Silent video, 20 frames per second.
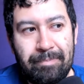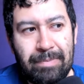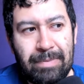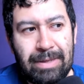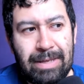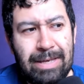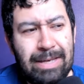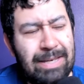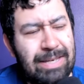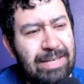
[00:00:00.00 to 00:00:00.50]

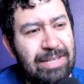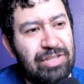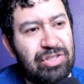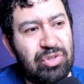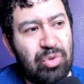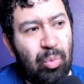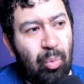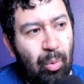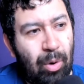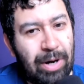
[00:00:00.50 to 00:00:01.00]
He's
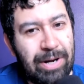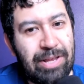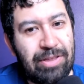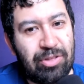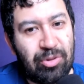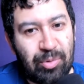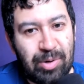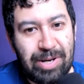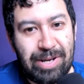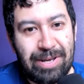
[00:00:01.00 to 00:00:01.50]

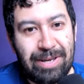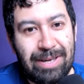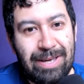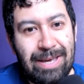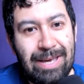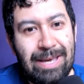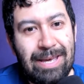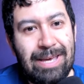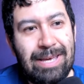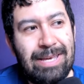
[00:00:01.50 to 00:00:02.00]
23.
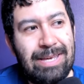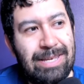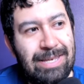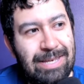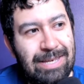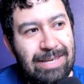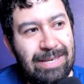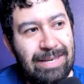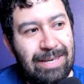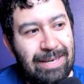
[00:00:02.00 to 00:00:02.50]

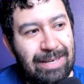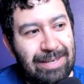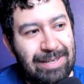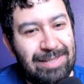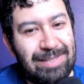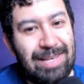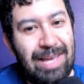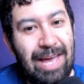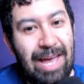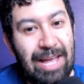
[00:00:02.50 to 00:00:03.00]
He is
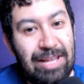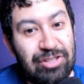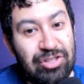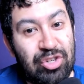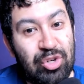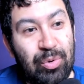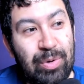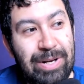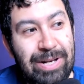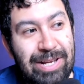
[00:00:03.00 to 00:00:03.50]

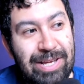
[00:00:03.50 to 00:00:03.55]
entering his